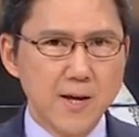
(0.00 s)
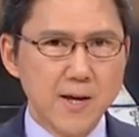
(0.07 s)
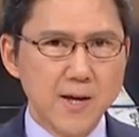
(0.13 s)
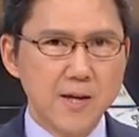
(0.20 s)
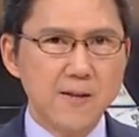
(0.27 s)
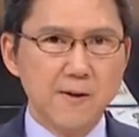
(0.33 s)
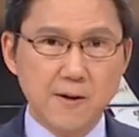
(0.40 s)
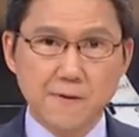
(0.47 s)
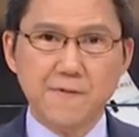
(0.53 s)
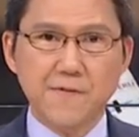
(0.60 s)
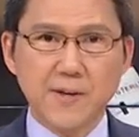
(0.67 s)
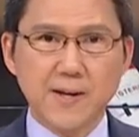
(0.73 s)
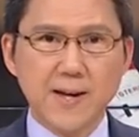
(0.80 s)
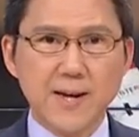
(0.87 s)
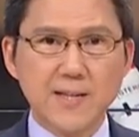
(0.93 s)

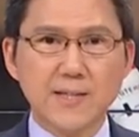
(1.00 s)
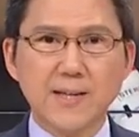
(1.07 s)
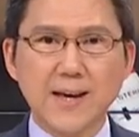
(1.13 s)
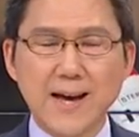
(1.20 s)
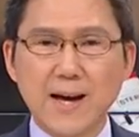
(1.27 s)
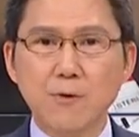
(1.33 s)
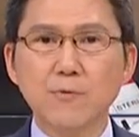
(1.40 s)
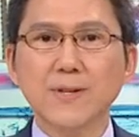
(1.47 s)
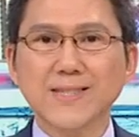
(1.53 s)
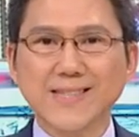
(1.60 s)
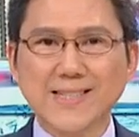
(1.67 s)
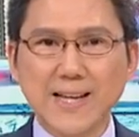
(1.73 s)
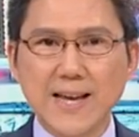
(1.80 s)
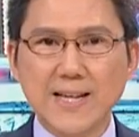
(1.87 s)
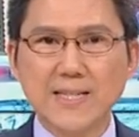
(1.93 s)
If the case count
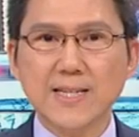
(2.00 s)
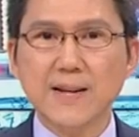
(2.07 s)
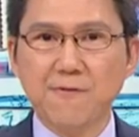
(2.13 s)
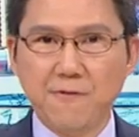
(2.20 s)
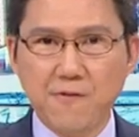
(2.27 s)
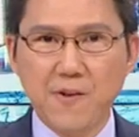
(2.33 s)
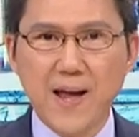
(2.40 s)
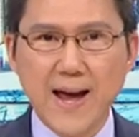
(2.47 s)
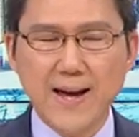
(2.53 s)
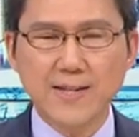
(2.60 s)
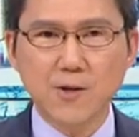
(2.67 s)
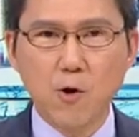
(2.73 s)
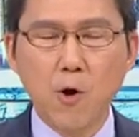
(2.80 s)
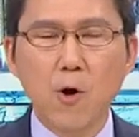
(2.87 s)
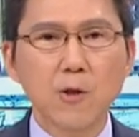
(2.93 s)
stays
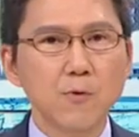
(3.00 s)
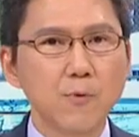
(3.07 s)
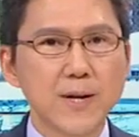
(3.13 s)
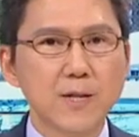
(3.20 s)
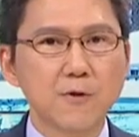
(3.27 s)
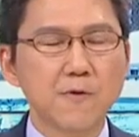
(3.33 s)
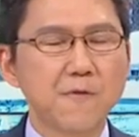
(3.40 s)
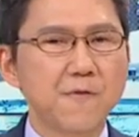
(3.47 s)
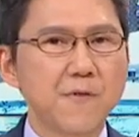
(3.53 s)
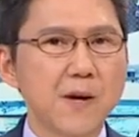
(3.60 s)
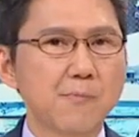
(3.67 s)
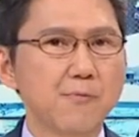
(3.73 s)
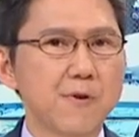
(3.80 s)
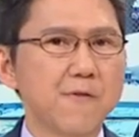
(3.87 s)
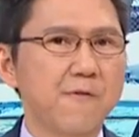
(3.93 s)
flat all the way to
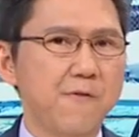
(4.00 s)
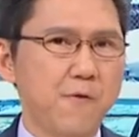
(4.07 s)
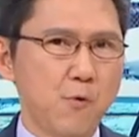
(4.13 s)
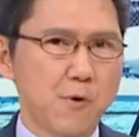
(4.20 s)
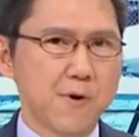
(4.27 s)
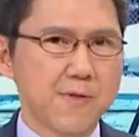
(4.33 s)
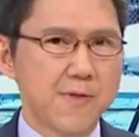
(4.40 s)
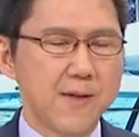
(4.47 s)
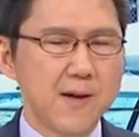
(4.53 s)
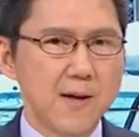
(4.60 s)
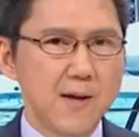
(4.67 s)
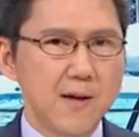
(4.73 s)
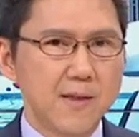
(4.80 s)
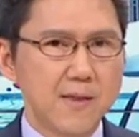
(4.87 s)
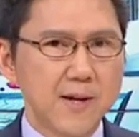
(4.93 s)
February 4th,
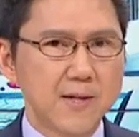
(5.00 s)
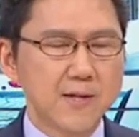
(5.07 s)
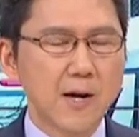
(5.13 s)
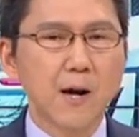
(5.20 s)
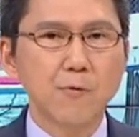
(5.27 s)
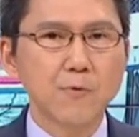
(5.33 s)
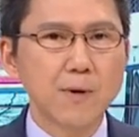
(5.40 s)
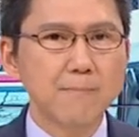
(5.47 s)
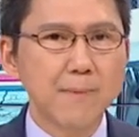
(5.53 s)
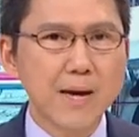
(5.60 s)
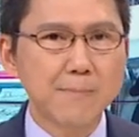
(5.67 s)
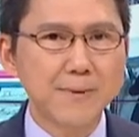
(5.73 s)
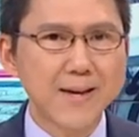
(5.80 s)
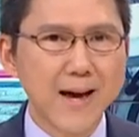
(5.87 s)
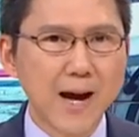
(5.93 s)
then Taoyuan
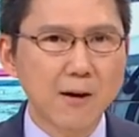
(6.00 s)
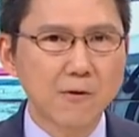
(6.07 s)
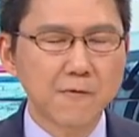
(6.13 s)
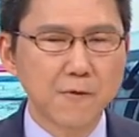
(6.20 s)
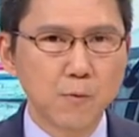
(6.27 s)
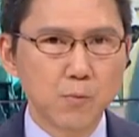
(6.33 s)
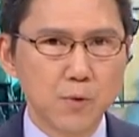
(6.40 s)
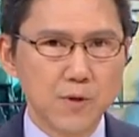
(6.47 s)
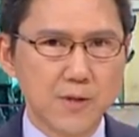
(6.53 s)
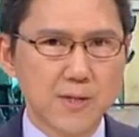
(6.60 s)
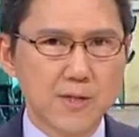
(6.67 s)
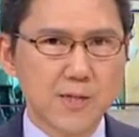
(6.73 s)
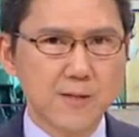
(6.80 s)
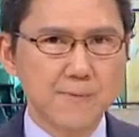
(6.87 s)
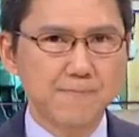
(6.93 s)
may be out of the
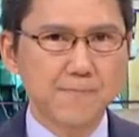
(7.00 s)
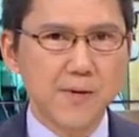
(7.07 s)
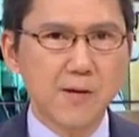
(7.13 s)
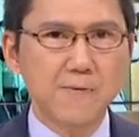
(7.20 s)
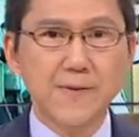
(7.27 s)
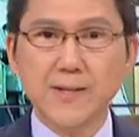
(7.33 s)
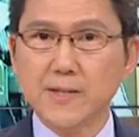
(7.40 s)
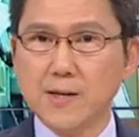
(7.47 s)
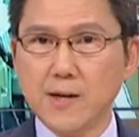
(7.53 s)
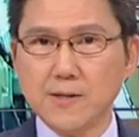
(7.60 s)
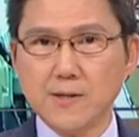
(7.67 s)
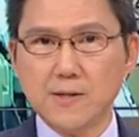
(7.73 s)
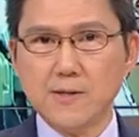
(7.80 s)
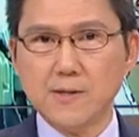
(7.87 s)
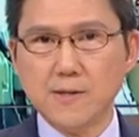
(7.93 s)
woods. If it
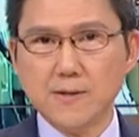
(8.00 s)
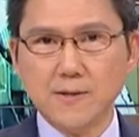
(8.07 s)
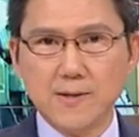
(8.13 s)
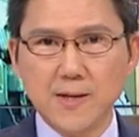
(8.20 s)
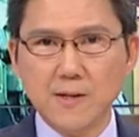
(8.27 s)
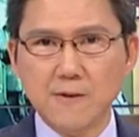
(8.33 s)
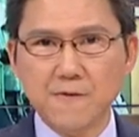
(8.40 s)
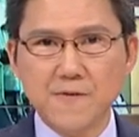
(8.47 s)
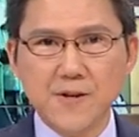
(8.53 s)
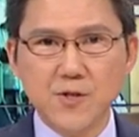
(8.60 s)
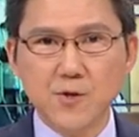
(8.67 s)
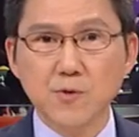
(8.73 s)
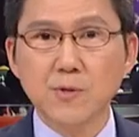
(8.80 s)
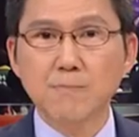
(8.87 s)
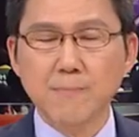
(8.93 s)
doesn't, then
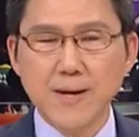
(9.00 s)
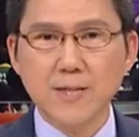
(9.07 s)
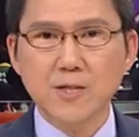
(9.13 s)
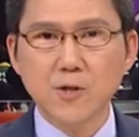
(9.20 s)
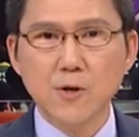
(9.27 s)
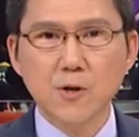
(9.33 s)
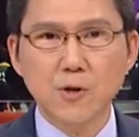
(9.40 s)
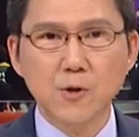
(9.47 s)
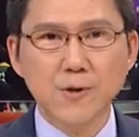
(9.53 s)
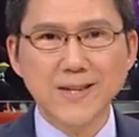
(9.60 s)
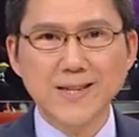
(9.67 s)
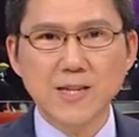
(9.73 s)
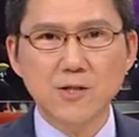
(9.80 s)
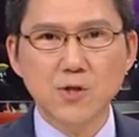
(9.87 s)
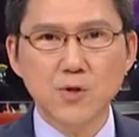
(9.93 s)
officials may start
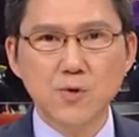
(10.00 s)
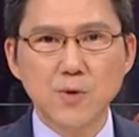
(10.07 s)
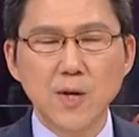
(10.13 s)
looking into